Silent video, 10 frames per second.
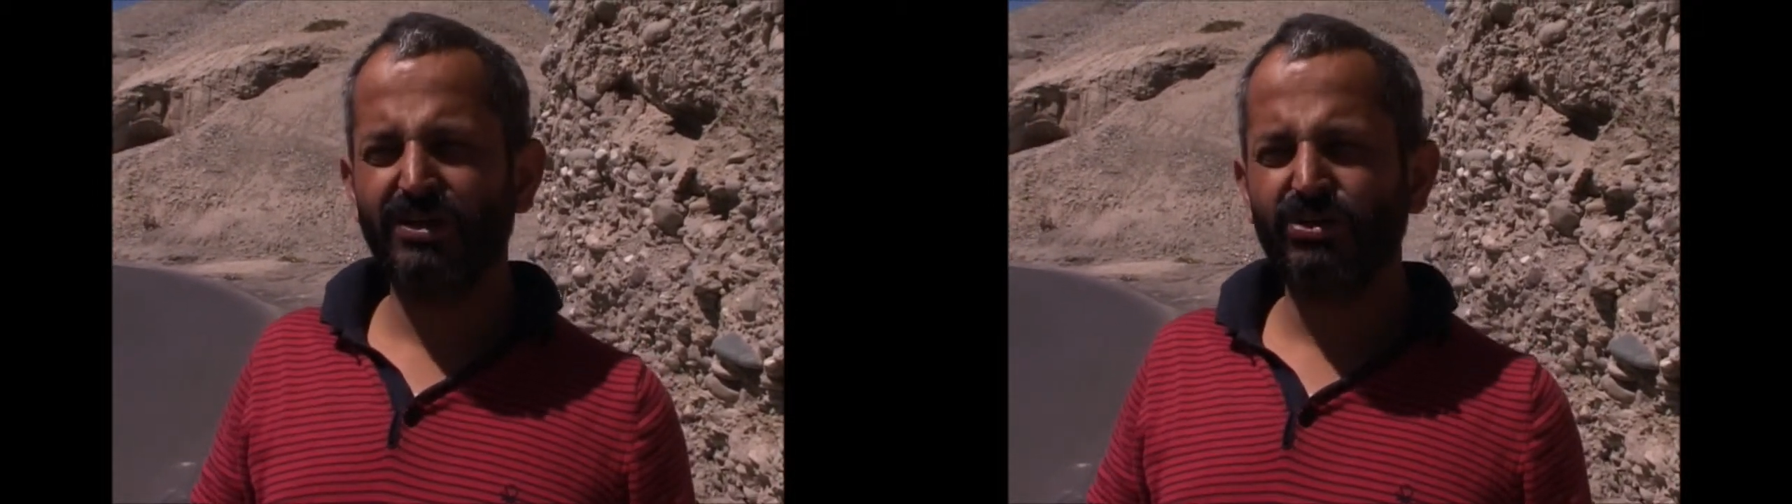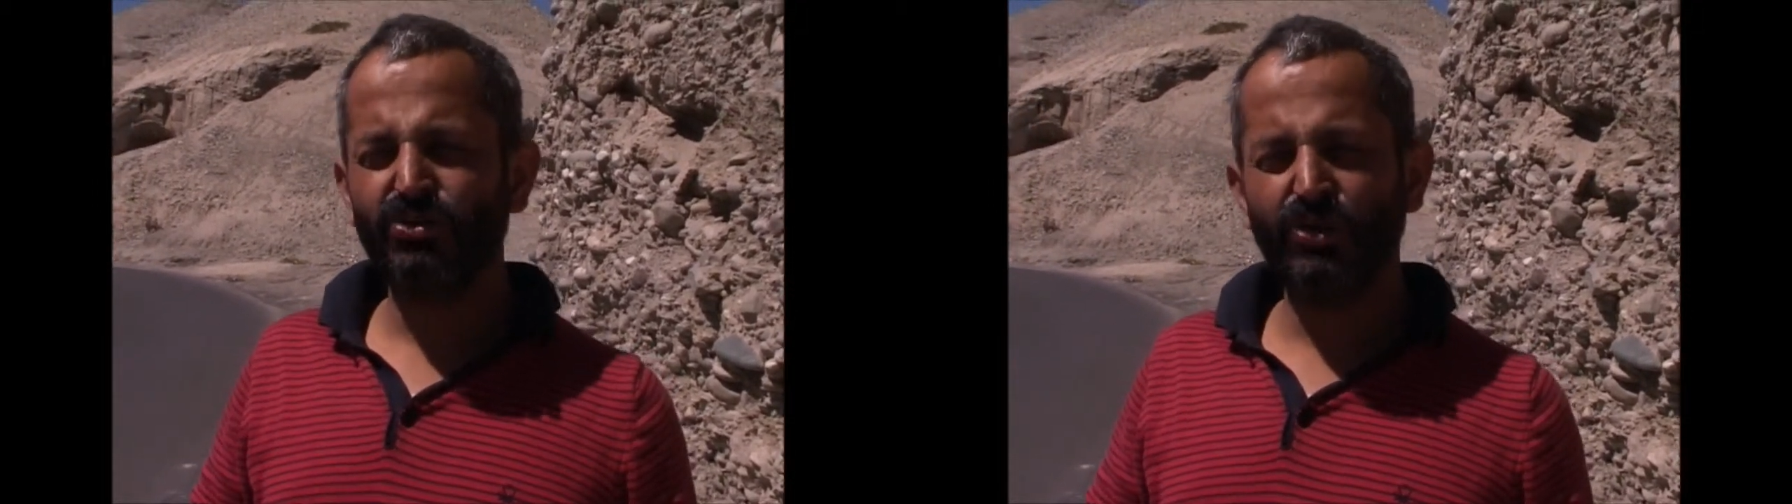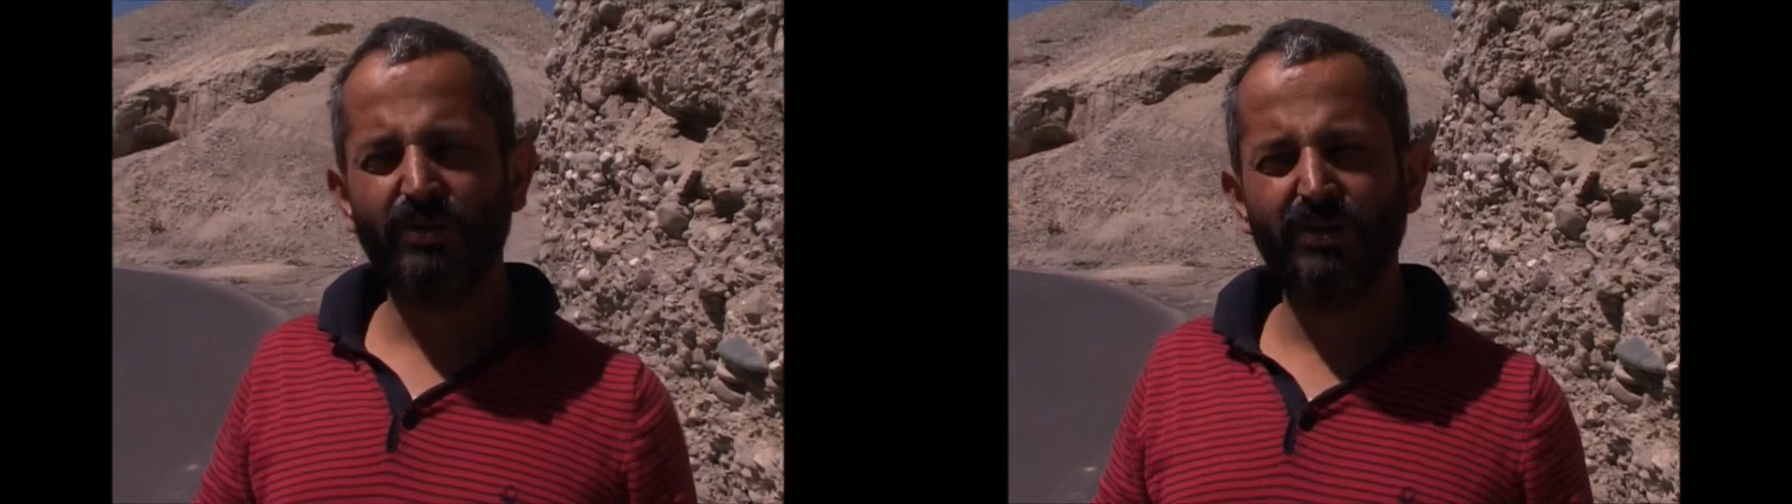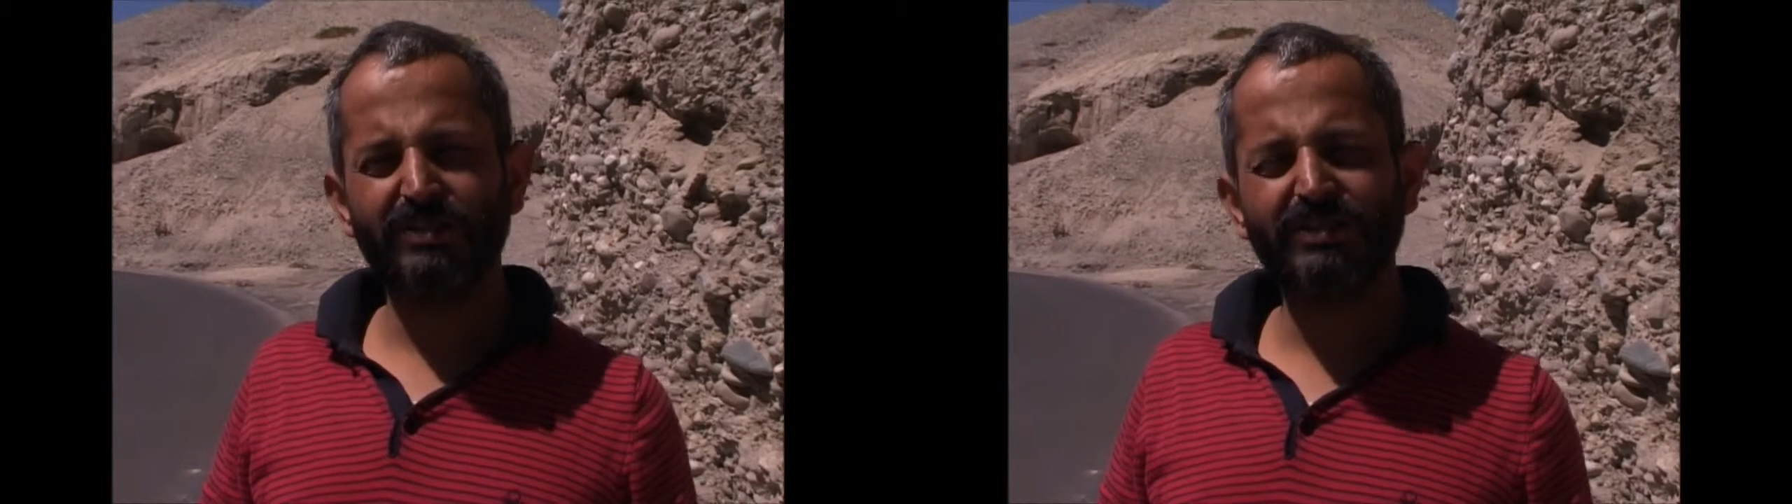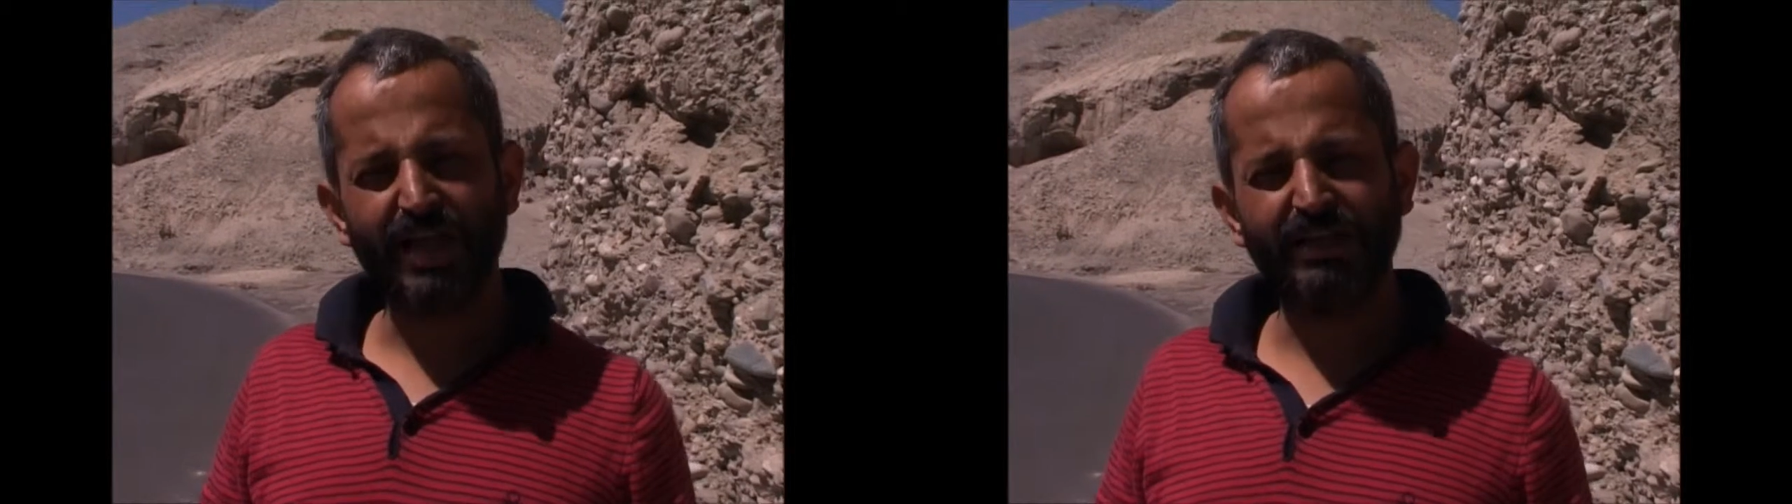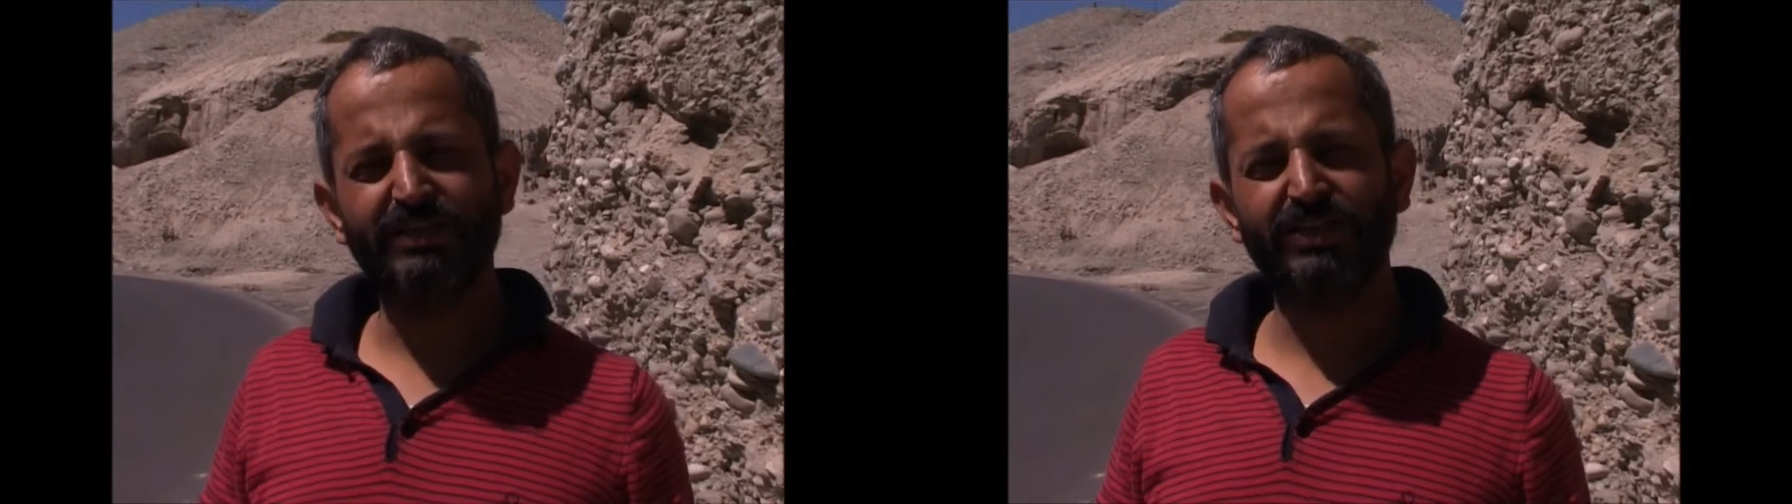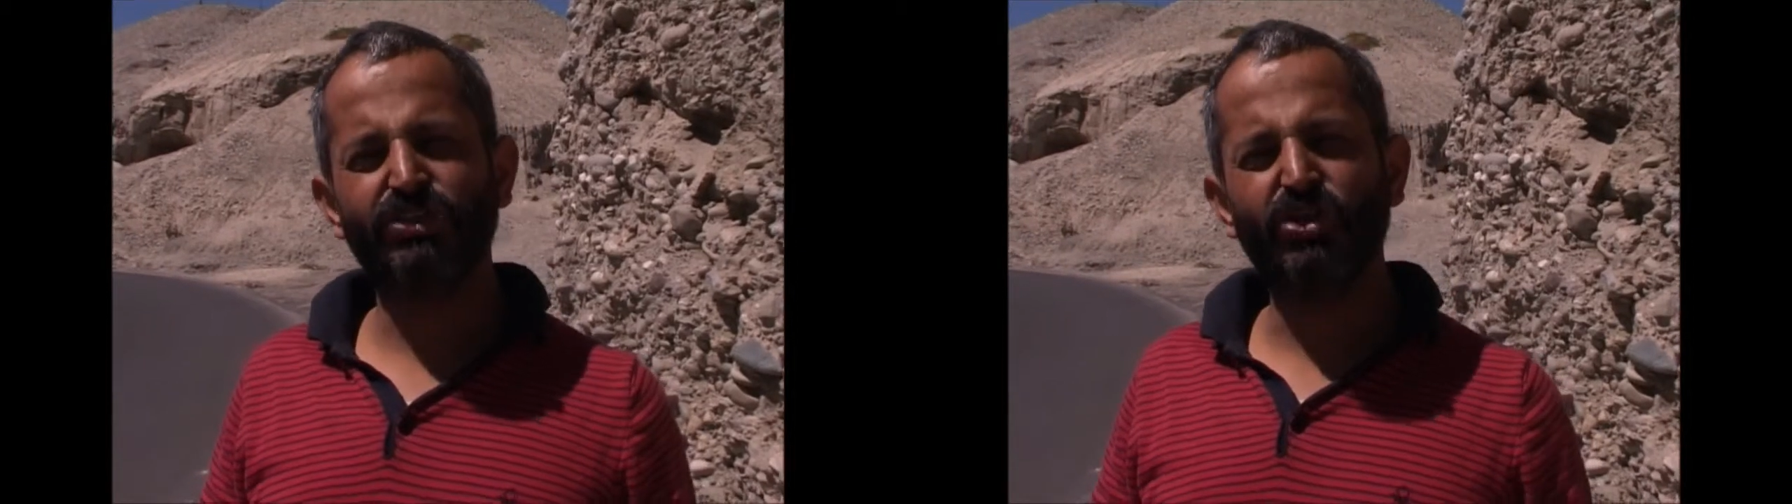suitable sites in